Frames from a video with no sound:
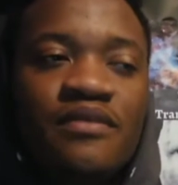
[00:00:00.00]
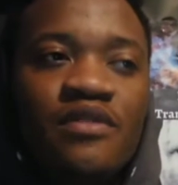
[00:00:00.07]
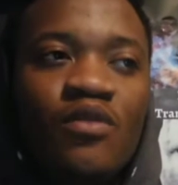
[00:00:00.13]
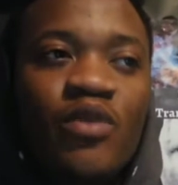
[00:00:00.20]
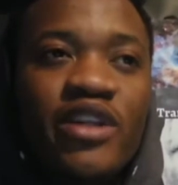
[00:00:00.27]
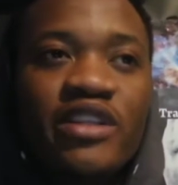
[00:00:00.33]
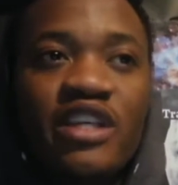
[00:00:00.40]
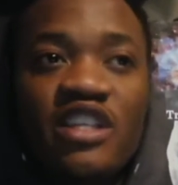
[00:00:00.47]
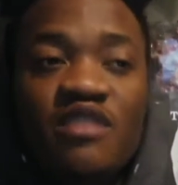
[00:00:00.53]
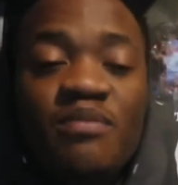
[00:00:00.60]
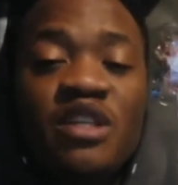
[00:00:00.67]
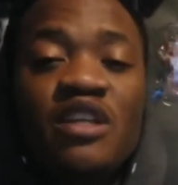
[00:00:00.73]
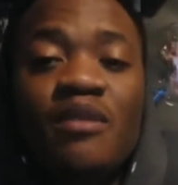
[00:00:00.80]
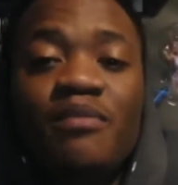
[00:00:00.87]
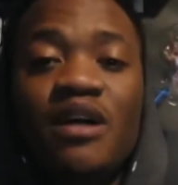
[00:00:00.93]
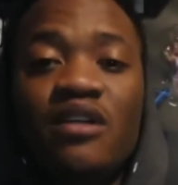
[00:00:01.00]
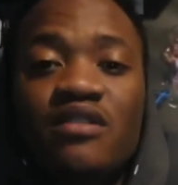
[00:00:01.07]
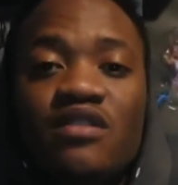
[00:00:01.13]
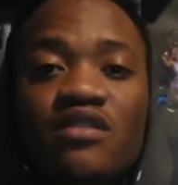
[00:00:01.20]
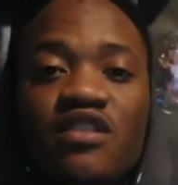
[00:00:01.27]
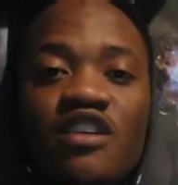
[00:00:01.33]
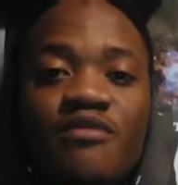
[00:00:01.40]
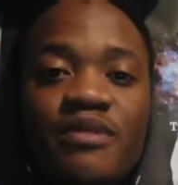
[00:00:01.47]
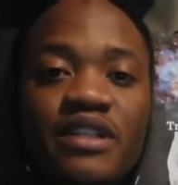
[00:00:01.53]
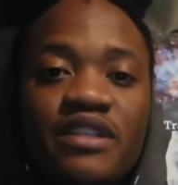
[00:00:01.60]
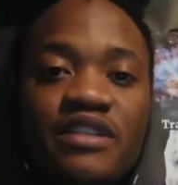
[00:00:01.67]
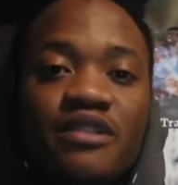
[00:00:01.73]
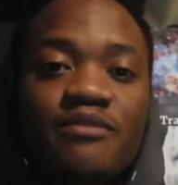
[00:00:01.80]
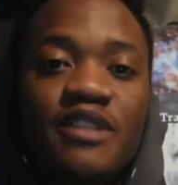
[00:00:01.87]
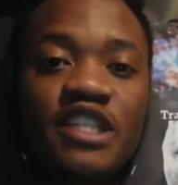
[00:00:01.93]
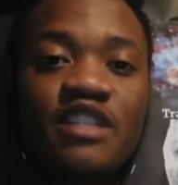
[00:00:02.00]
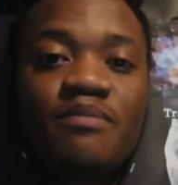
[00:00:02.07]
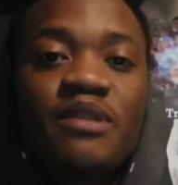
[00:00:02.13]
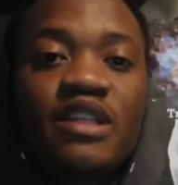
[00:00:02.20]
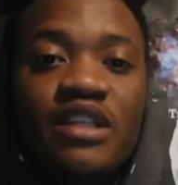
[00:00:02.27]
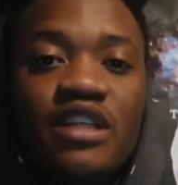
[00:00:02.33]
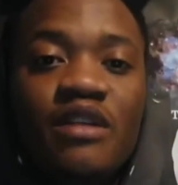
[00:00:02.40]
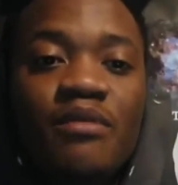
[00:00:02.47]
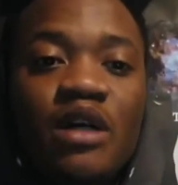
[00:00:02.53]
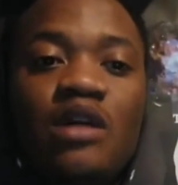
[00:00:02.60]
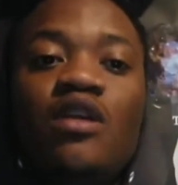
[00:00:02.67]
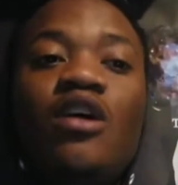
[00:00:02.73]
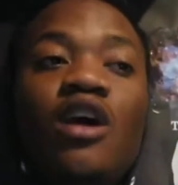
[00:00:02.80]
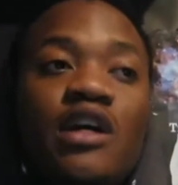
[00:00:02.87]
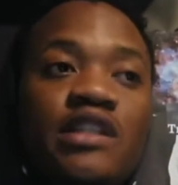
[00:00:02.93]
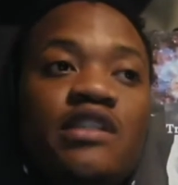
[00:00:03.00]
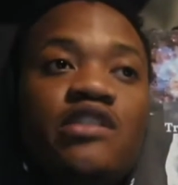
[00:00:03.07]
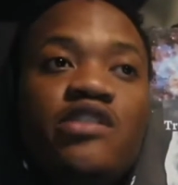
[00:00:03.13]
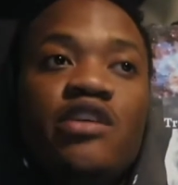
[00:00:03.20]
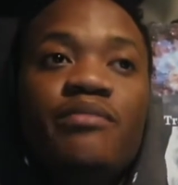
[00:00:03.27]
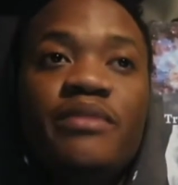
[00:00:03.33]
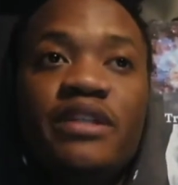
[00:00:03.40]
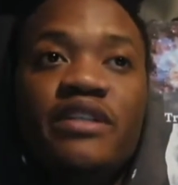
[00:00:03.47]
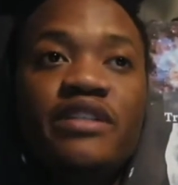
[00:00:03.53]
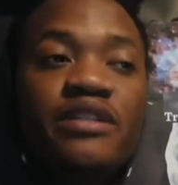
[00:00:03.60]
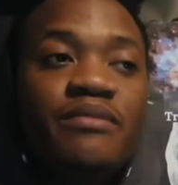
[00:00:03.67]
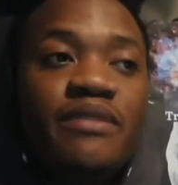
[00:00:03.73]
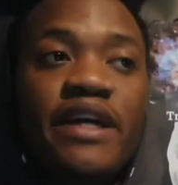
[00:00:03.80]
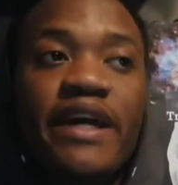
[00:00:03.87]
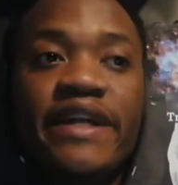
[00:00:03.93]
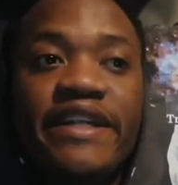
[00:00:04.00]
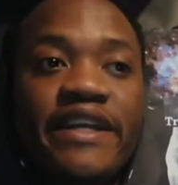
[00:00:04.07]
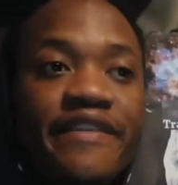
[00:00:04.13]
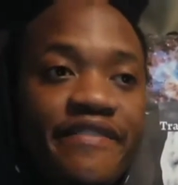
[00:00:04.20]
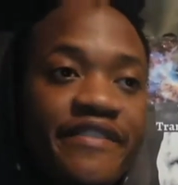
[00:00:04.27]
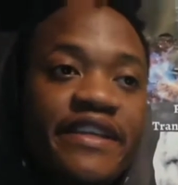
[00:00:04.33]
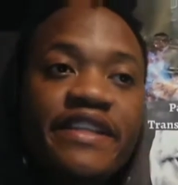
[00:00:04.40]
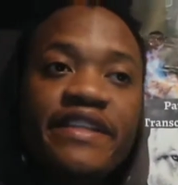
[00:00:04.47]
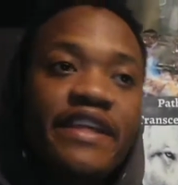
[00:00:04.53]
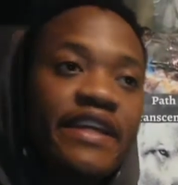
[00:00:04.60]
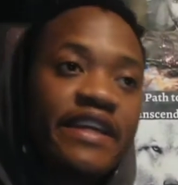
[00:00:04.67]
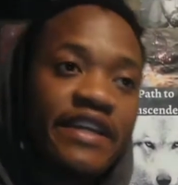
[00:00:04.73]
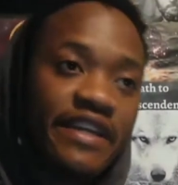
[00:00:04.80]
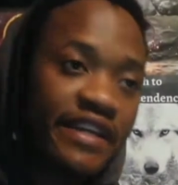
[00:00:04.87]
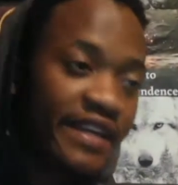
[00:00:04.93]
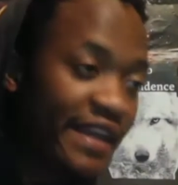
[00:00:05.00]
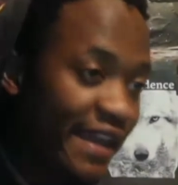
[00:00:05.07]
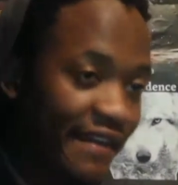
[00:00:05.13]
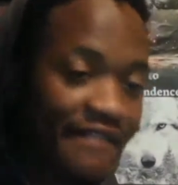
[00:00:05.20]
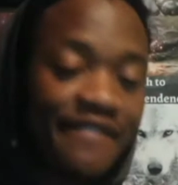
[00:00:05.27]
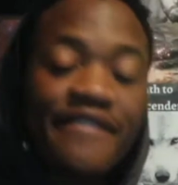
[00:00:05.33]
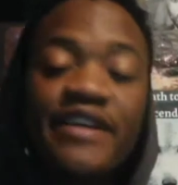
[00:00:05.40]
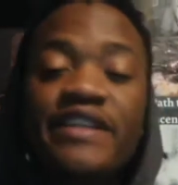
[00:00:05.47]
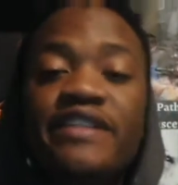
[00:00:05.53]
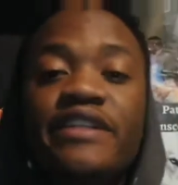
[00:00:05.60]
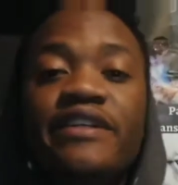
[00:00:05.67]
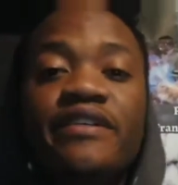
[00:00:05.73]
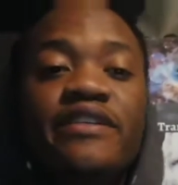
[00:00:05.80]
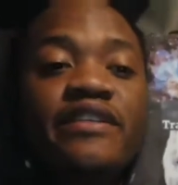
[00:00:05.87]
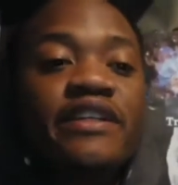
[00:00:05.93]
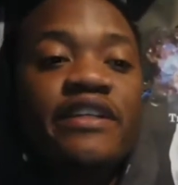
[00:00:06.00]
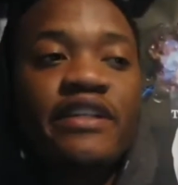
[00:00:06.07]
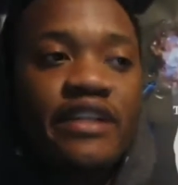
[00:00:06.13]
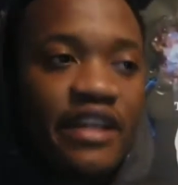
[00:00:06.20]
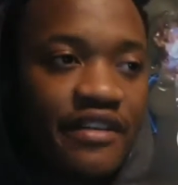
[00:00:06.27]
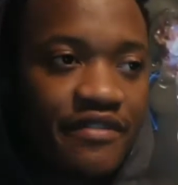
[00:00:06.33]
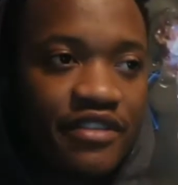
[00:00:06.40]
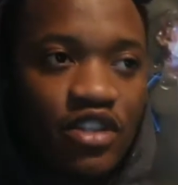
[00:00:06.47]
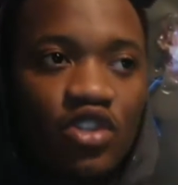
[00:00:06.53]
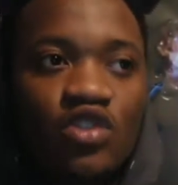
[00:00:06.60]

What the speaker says: when they speak about determinism, they're speaking about hard determinism, that everything, every single thing, every